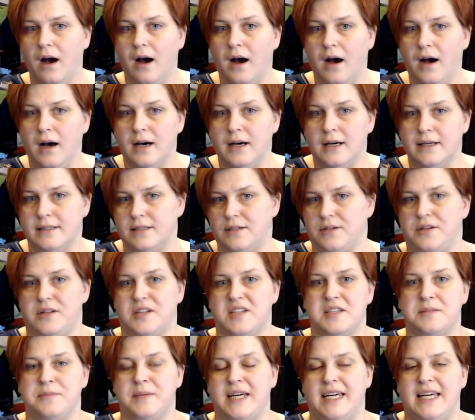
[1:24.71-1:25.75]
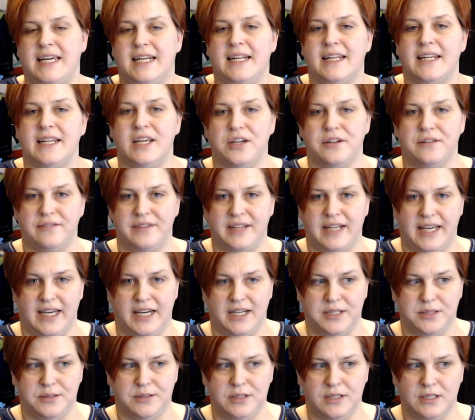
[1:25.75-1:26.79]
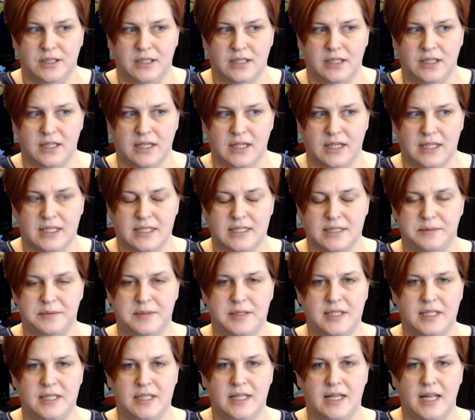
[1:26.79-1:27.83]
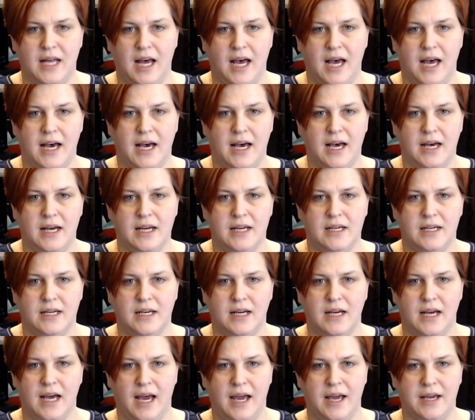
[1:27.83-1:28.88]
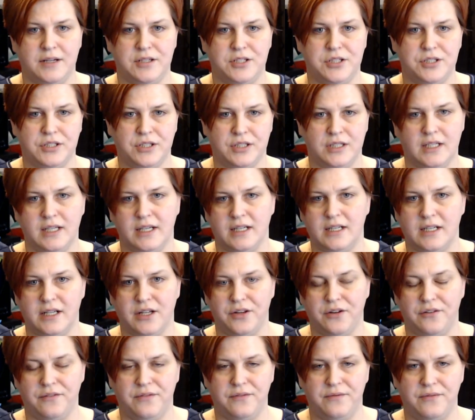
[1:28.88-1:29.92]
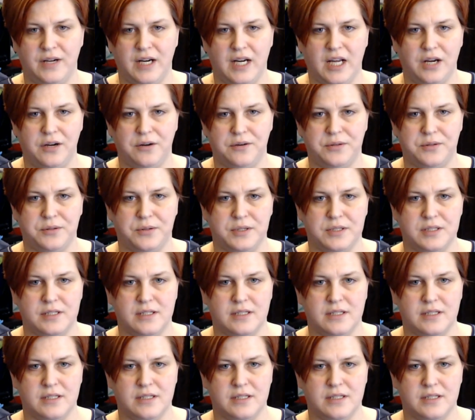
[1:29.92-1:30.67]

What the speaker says: So this is my end of the year video, because I should get another video towards